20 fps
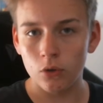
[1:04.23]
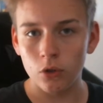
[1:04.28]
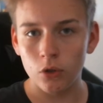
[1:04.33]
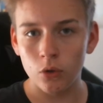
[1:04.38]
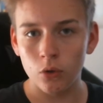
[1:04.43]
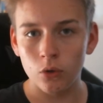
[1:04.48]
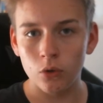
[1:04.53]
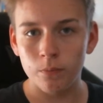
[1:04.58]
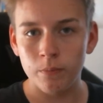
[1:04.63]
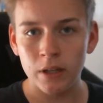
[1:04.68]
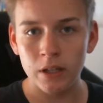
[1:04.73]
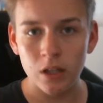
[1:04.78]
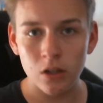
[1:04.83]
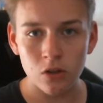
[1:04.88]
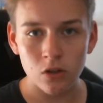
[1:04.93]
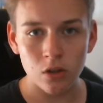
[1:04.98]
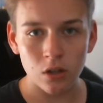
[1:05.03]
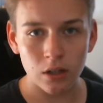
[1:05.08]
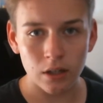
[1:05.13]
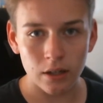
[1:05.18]
know
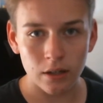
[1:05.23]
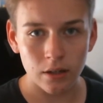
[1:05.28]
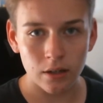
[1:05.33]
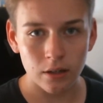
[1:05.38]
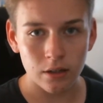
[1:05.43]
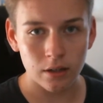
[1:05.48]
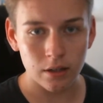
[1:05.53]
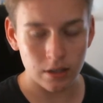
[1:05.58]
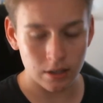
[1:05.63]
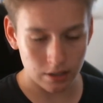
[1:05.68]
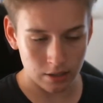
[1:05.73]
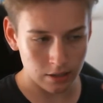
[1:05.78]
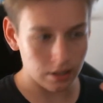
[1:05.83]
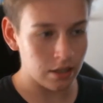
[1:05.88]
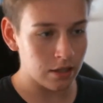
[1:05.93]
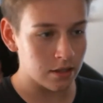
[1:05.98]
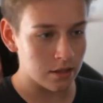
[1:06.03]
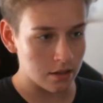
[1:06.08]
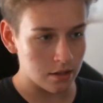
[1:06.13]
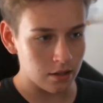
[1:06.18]
Peninsula.
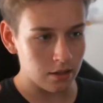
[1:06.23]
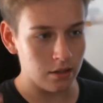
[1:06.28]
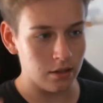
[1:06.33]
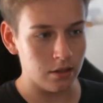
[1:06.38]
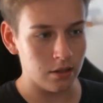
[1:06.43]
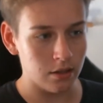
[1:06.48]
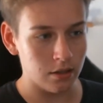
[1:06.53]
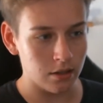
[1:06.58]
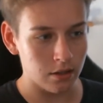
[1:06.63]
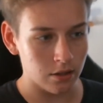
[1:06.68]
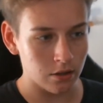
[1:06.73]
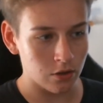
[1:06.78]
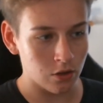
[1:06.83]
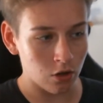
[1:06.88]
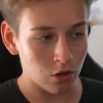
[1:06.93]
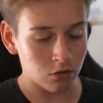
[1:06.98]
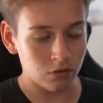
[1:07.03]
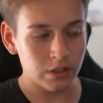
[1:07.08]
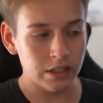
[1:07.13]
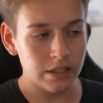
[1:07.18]
It's the
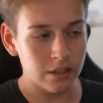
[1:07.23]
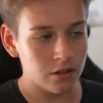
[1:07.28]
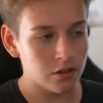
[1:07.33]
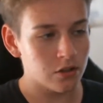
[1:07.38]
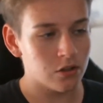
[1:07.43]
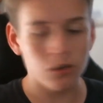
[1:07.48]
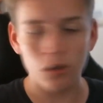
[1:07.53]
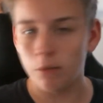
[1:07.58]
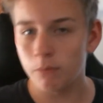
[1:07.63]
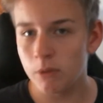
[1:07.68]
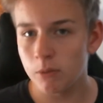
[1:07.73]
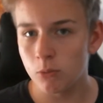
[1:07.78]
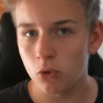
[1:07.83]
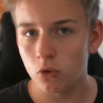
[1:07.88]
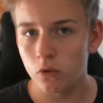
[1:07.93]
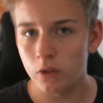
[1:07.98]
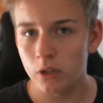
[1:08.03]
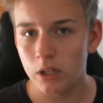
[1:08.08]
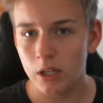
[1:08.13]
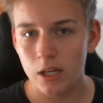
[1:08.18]
Korean zombie
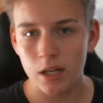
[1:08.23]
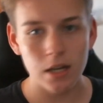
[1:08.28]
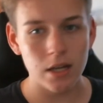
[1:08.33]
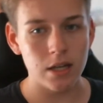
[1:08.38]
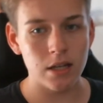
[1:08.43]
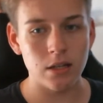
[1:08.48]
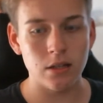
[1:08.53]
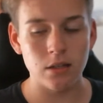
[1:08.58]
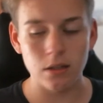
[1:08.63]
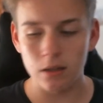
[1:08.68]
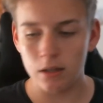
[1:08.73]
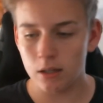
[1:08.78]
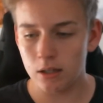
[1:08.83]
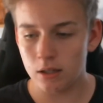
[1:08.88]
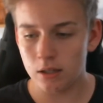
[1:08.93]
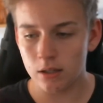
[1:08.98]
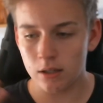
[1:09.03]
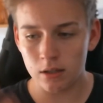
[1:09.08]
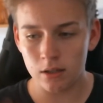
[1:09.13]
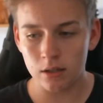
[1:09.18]
movie. It's
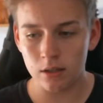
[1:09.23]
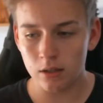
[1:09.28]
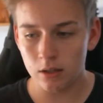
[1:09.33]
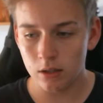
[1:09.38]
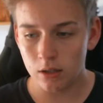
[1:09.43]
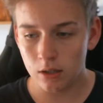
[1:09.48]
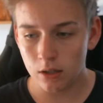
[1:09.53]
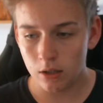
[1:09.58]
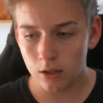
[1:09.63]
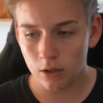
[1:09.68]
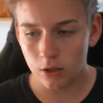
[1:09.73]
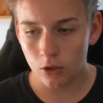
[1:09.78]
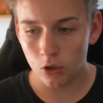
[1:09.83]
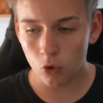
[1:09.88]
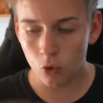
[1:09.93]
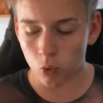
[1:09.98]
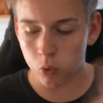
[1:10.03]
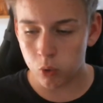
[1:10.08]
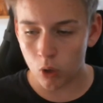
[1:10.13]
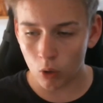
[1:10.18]
the
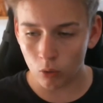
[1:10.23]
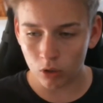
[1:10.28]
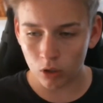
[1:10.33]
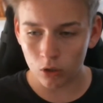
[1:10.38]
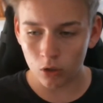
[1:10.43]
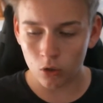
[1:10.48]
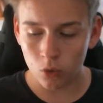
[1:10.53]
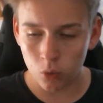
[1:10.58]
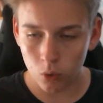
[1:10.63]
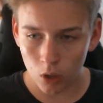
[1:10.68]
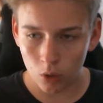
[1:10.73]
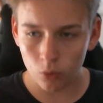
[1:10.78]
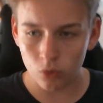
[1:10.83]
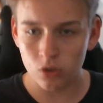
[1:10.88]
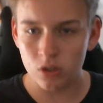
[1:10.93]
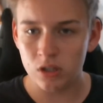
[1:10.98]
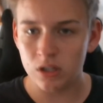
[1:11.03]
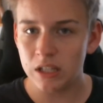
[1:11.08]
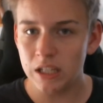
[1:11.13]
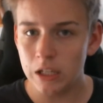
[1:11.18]
quote-unquote
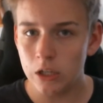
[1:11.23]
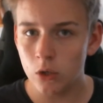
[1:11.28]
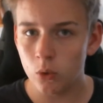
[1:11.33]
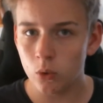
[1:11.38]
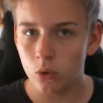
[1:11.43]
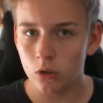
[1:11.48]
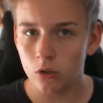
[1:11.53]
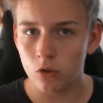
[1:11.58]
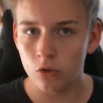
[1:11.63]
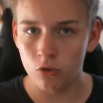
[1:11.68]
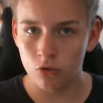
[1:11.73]
sequel to